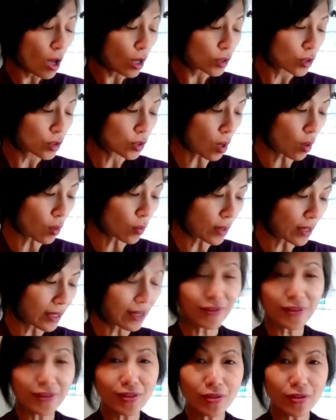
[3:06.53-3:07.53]
So
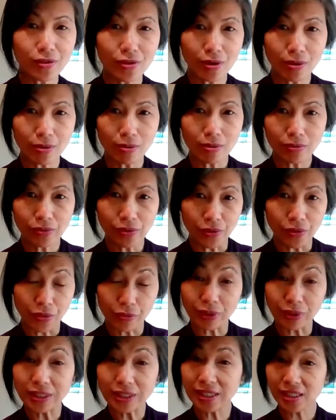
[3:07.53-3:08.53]
even though the
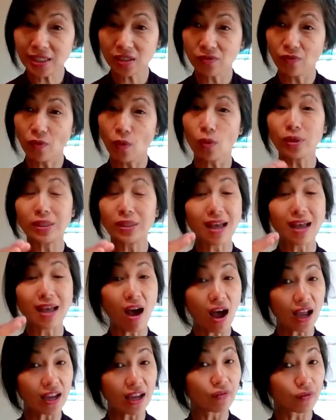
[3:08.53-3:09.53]
364 is
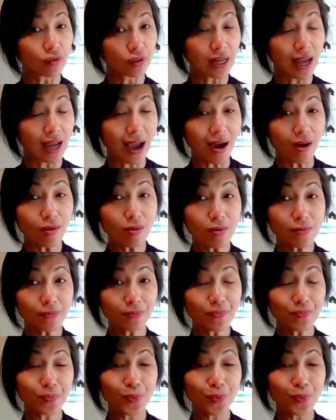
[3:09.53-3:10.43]
high for now,